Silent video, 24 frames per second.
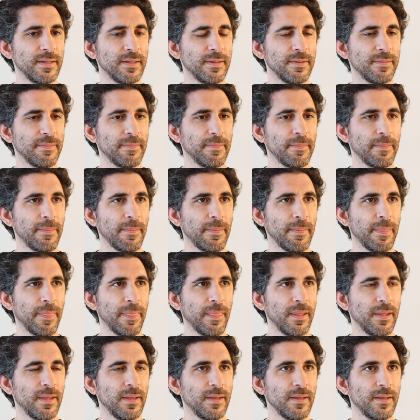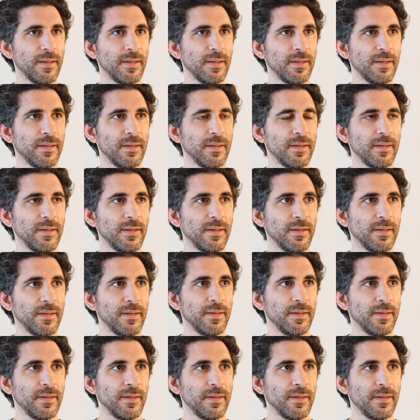(no one is talking)